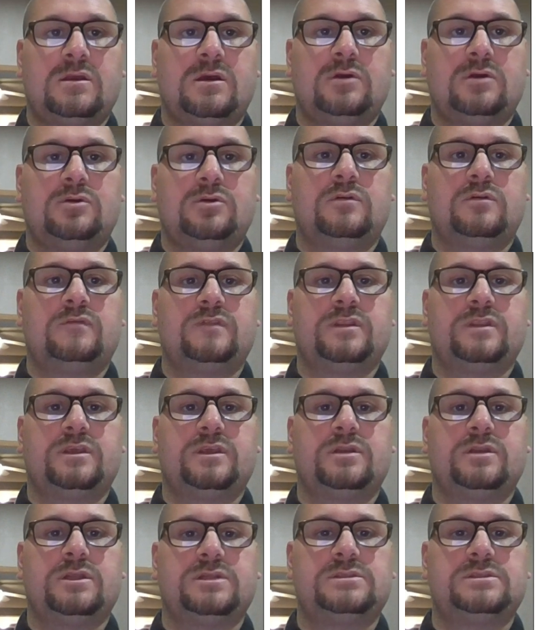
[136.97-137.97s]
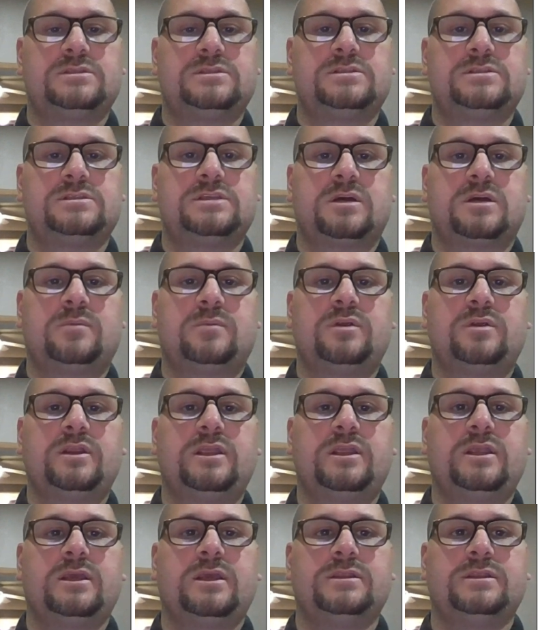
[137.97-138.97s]
I'll go over the unit
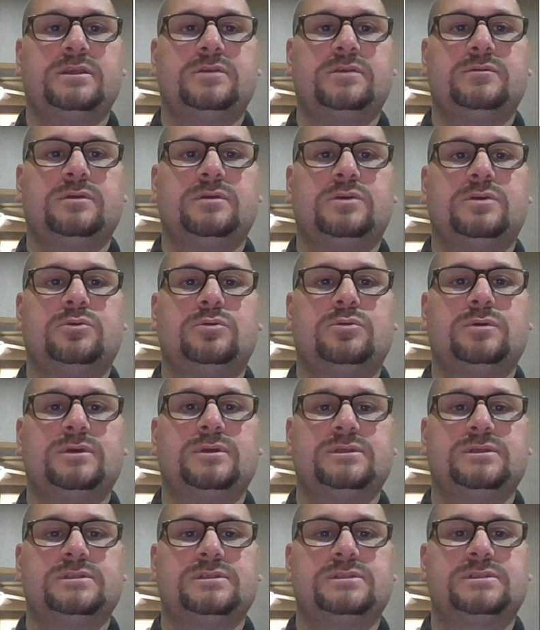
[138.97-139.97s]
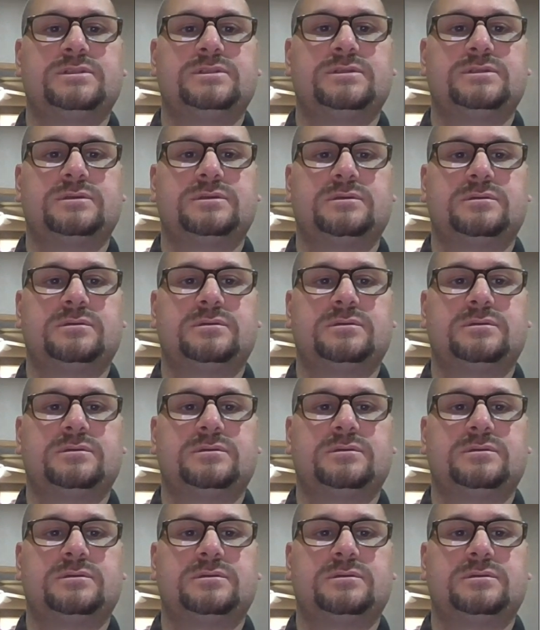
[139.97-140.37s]
summary and the unit quiz.